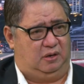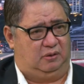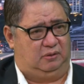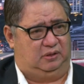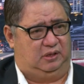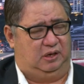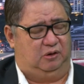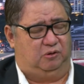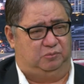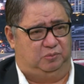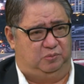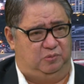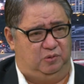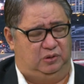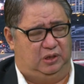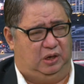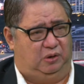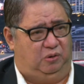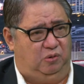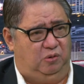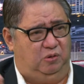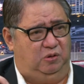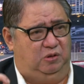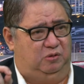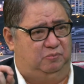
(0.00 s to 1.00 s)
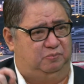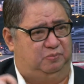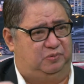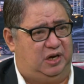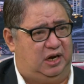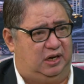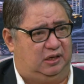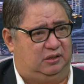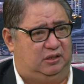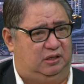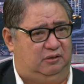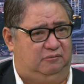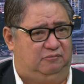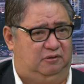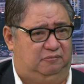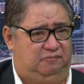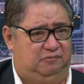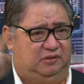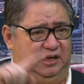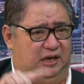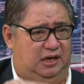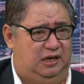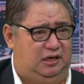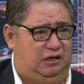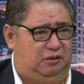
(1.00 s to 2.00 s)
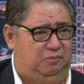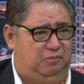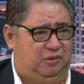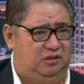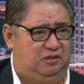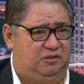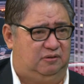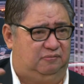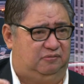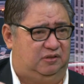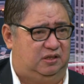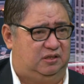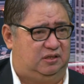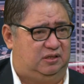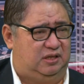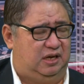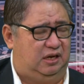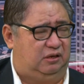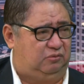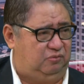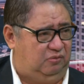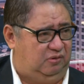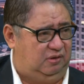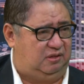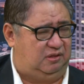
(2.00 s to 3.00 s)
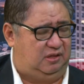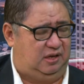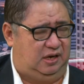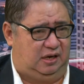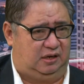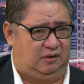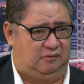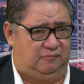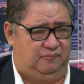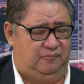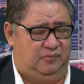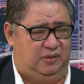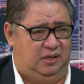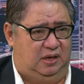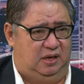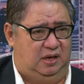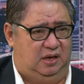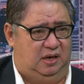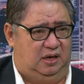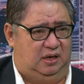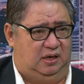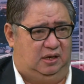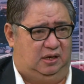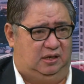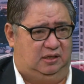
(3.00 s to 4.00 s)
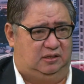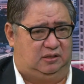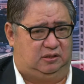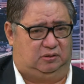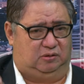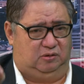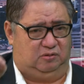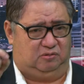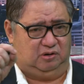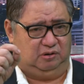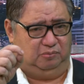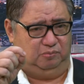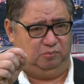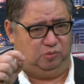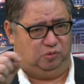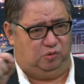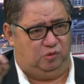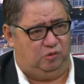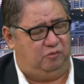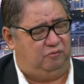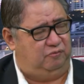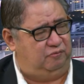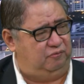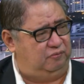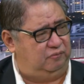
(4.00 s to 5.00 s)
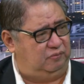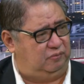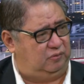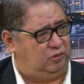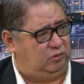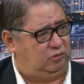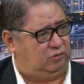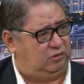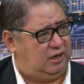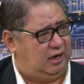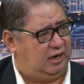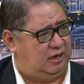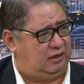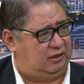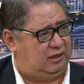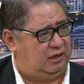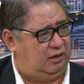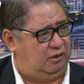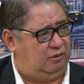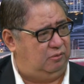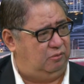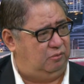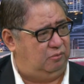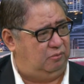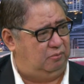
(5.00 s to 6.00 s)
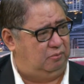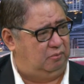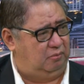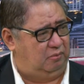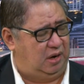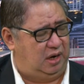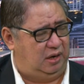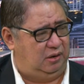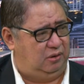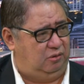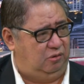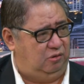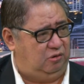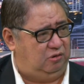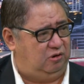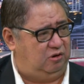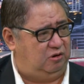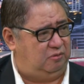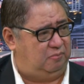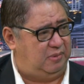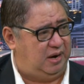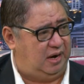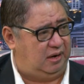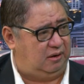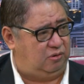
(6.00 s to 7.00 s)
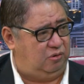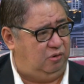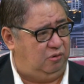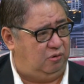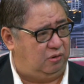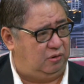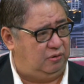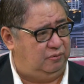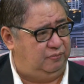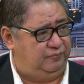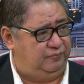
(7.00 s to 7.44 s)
The whole objective of the enemies of the state, we think, is to remove Duterte by hook or by crook.